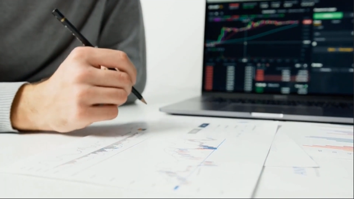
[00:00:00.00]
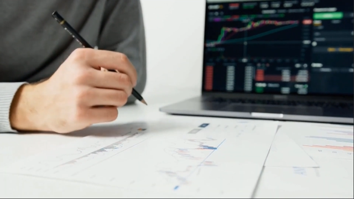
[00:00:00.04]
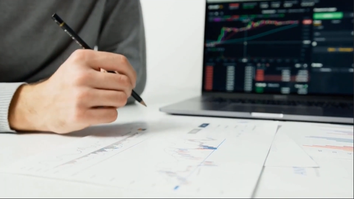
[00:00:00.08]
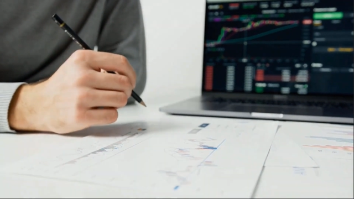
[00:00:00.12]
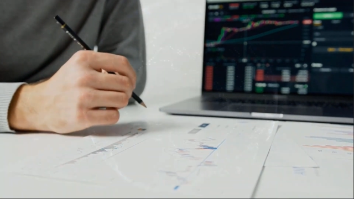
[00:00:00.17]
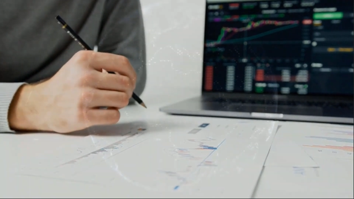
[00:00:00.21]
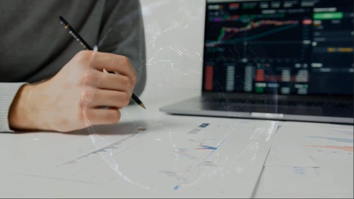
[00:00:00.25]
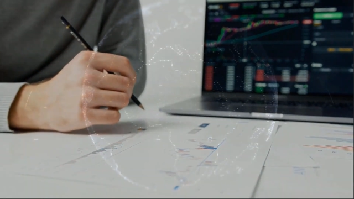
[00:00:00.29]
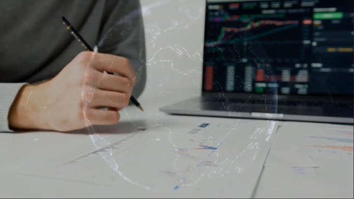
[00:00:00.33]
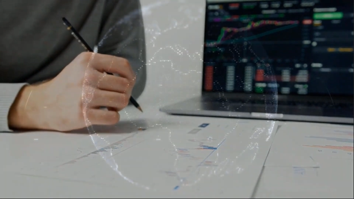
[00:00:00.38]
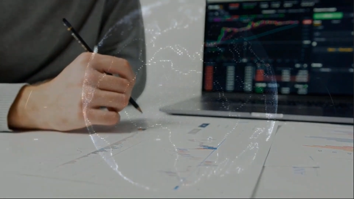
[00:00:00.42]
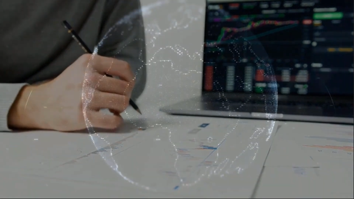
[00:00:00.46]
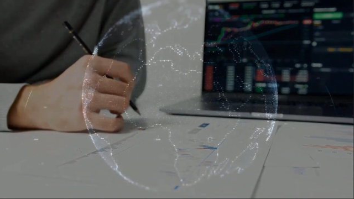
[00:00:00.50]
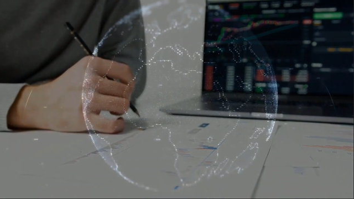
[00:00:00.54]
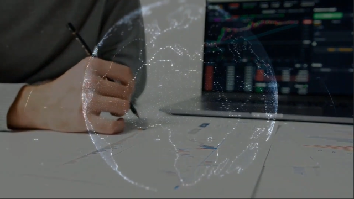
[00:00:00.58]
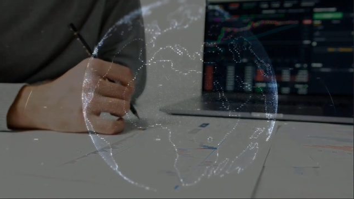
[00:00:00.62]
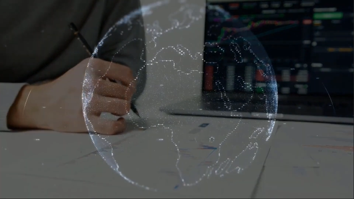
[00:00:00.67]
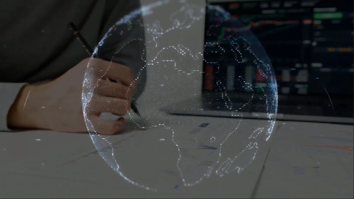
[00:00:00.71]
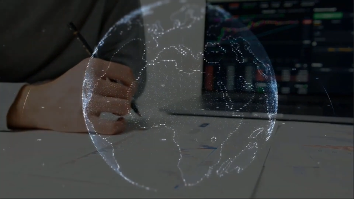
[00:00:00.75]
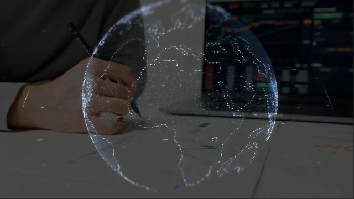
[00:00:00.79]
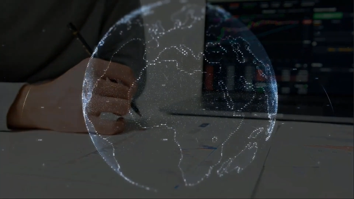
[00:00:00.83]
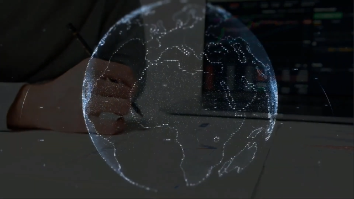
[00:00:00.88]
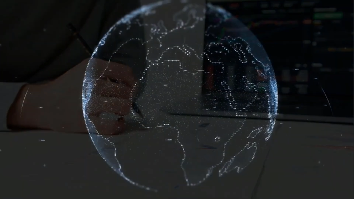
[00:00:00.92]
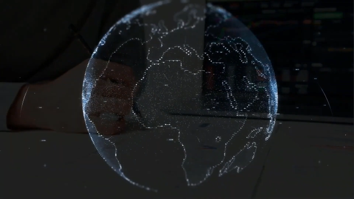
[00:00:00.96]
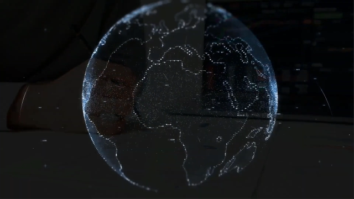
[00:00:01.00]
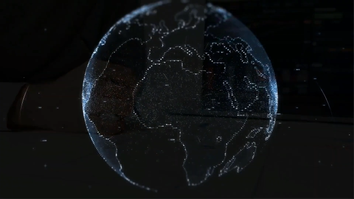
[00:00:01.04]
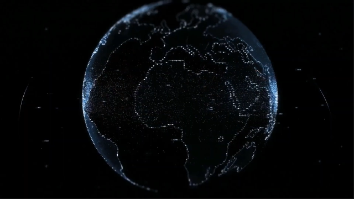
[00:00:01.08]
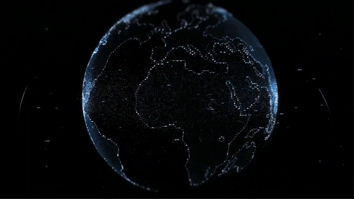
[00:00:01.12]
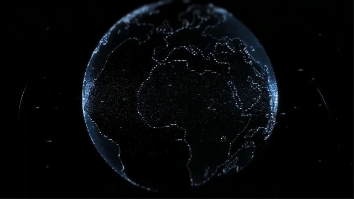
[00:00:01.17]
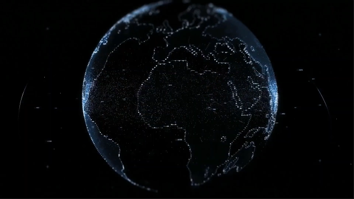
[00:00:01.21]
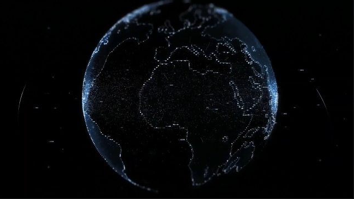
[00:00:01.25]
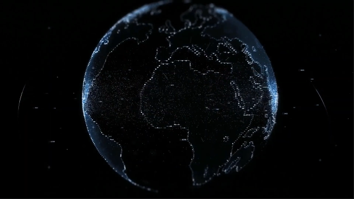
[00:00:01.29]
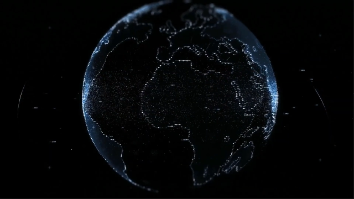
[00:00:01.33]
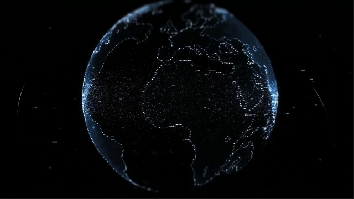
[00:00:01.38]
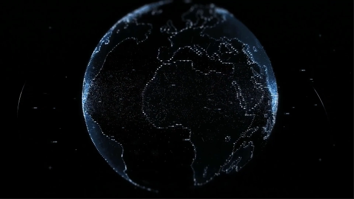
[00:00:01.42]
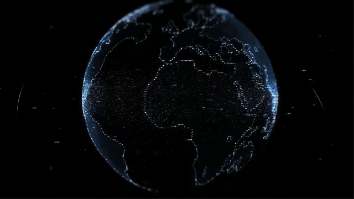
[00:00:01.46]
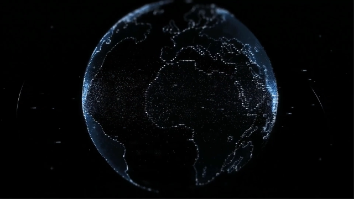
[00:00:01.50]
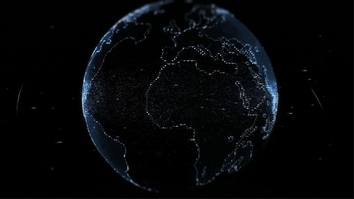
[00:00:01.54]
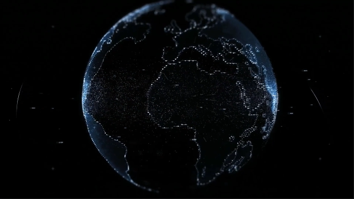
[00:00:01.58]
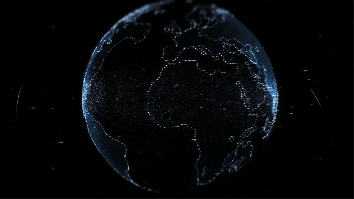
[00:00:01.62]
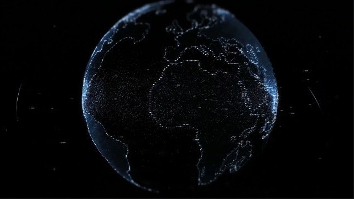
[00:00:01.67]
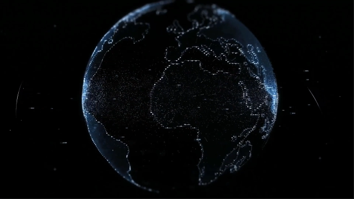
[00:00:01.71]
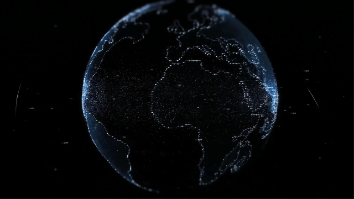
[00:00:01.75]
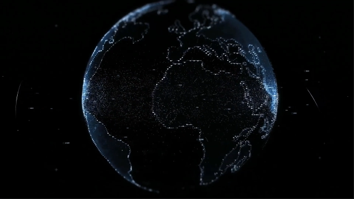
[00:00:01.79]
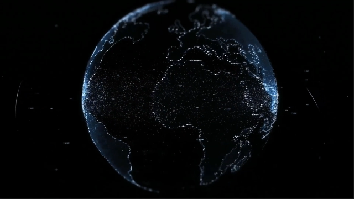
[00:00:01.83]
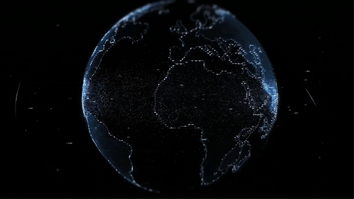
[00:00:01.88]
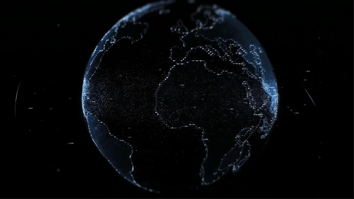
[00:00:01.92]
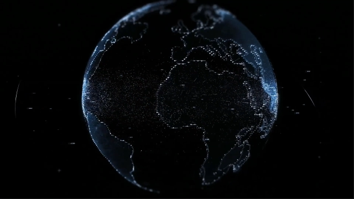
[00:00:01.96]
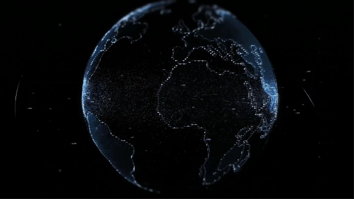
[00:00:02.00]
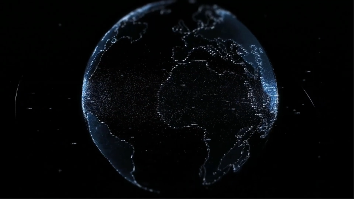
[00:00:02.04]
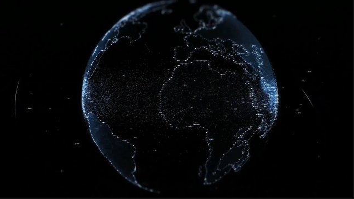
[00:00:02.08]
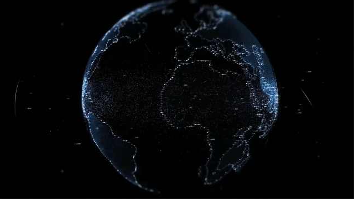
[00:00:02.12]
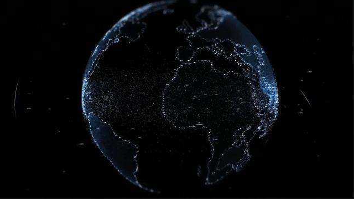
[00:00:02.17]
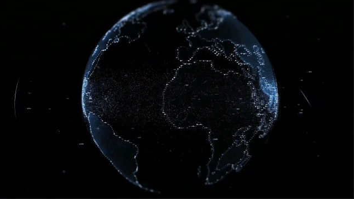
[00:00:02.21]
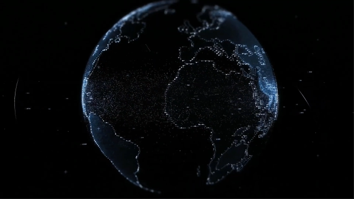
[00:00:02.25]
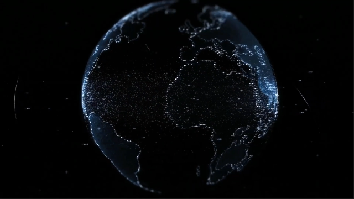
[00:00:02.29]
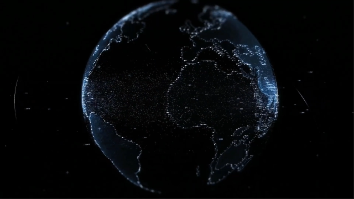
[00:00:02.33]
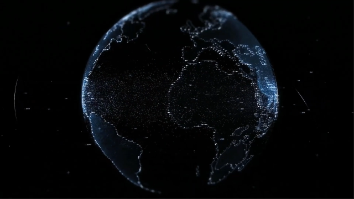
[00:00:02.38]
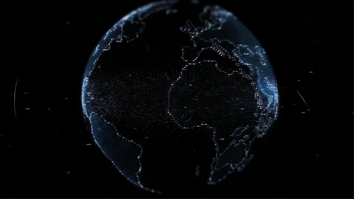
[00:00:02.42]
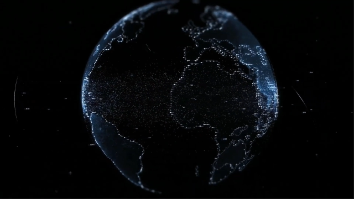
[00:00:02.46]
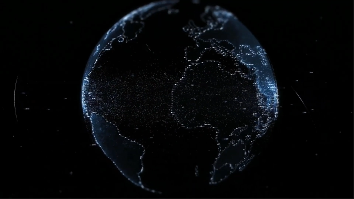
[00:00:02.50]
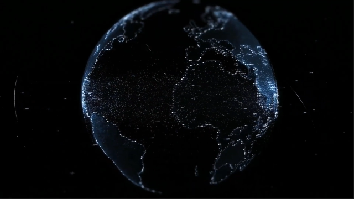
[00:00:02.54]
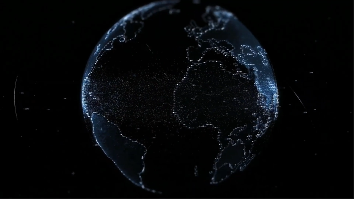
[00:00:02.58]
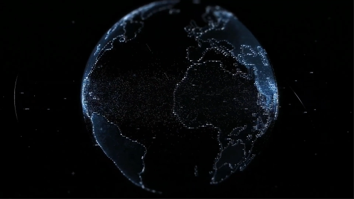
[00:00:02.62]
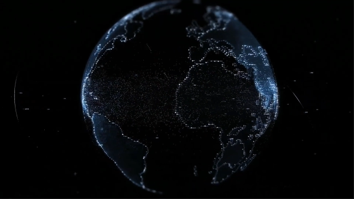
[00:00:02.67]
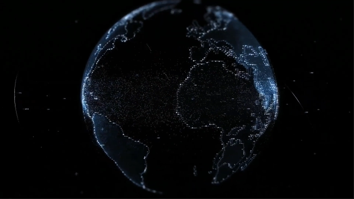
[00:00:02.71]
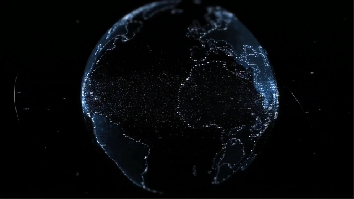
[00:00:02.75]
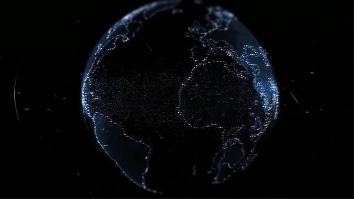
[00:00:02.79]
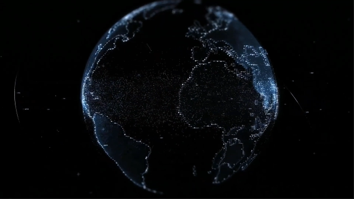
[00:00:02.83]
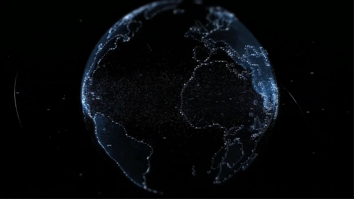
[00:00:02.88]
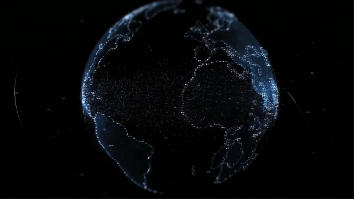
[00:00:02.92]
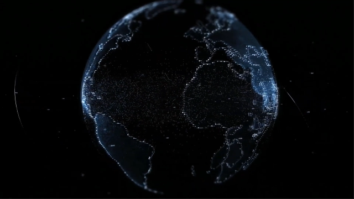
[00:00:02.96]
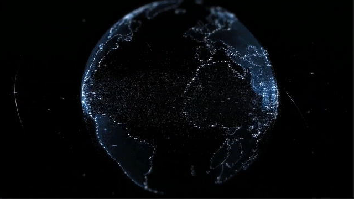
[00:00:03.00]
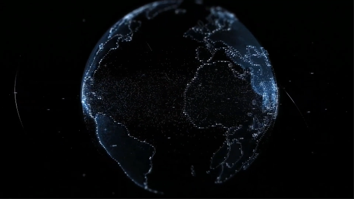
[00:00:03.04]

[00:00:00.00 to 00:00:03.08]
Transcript: No face is visible, so there are no lips to read.